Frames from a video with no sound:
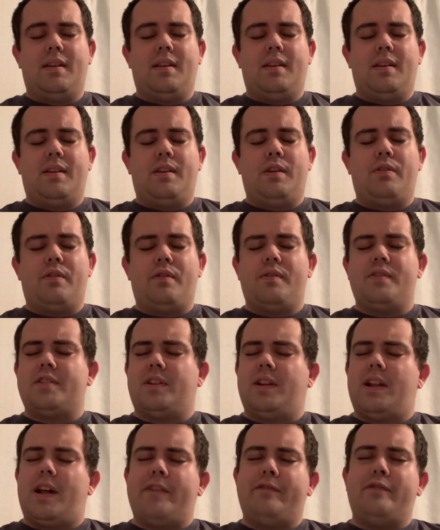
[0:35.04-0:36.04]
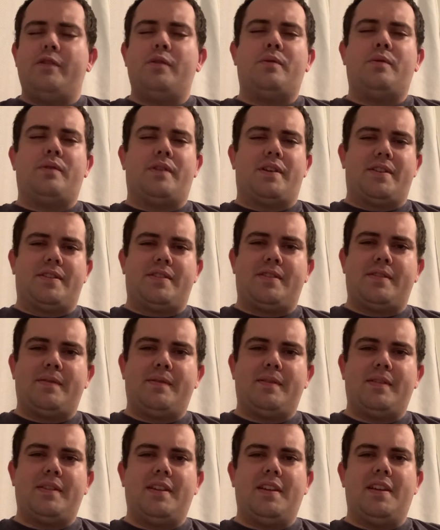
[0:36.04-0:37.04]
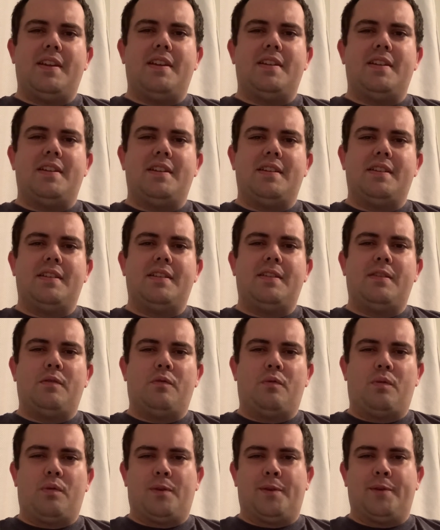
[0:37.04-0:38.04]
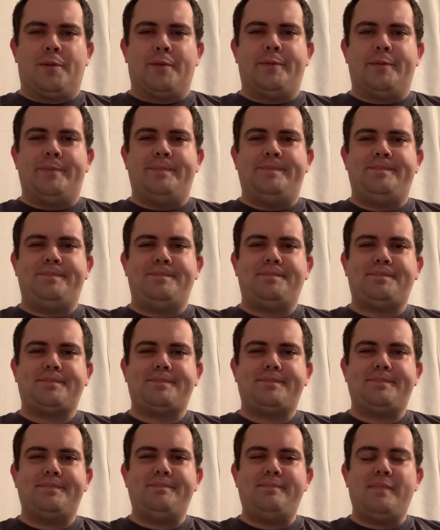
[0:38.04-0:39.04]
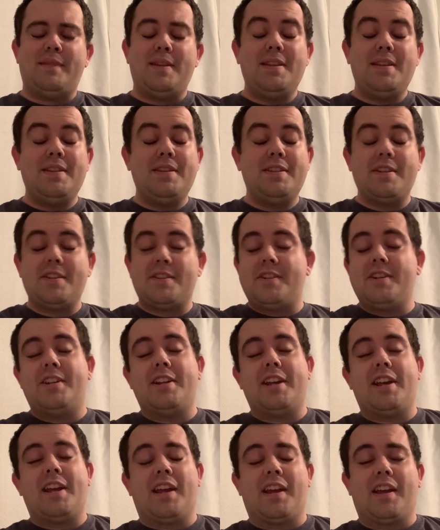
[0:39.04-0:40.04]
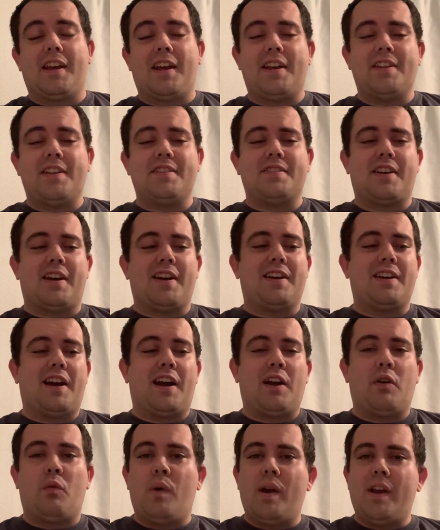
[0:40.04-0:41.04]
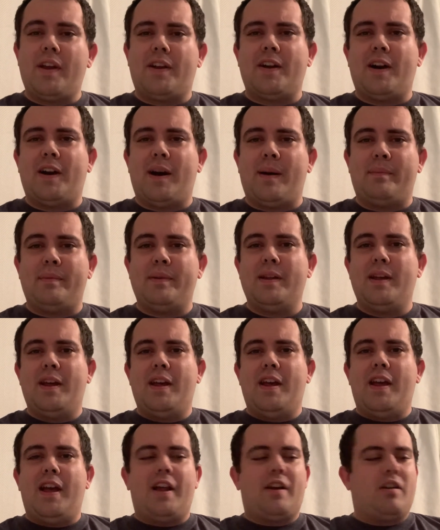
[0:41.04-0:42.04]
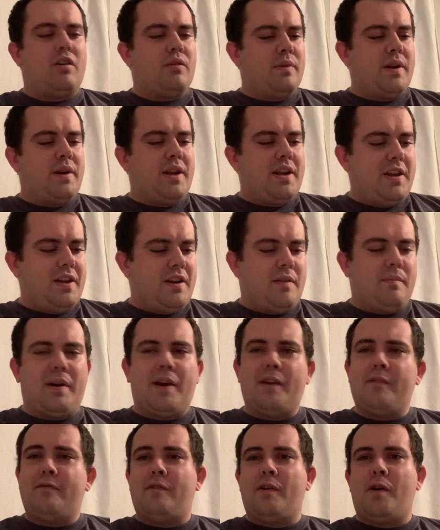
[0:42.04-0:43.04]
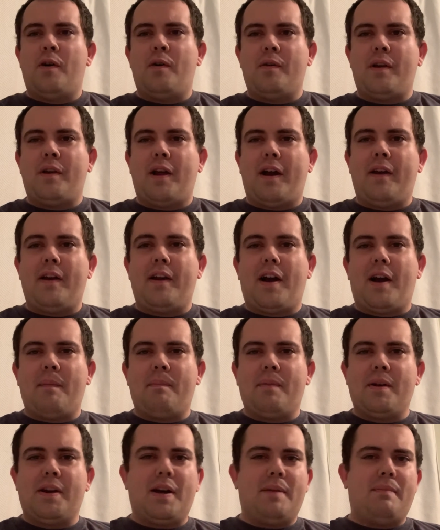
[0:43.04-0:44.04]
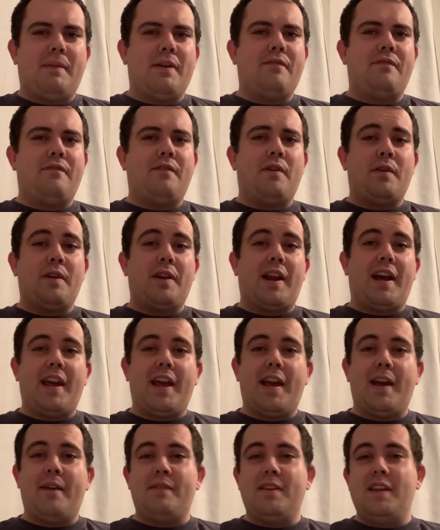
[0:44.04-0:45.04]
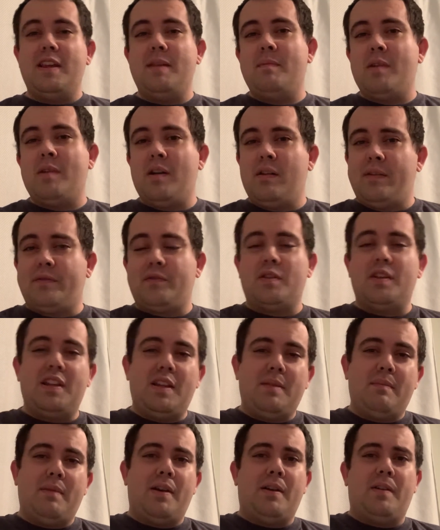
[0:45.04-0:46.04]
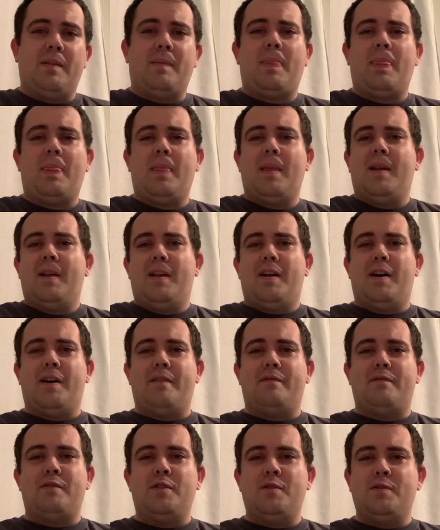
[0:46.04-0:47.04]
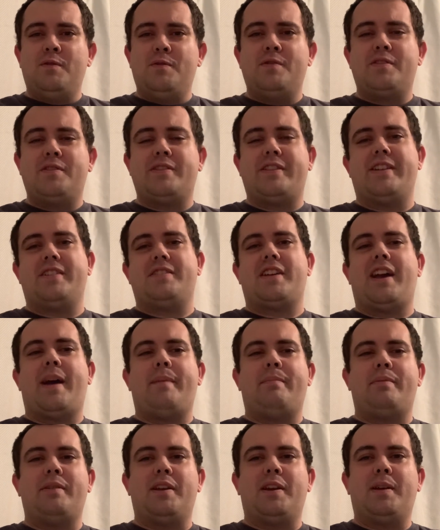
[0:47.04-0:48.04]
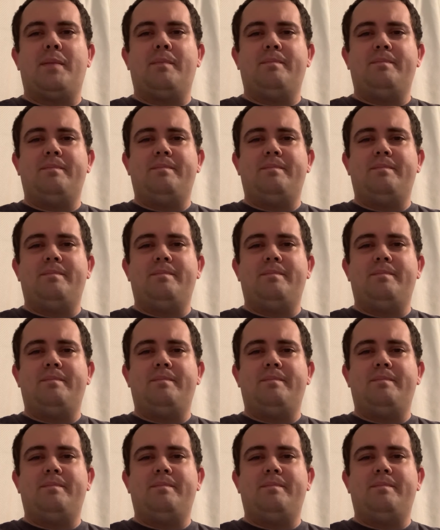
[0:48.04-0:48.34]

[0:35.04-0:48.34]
There is a lot of noise in the world. Just today, as I wake up, and already on my phone, I pick up my phone and I have email after email of news that's happening.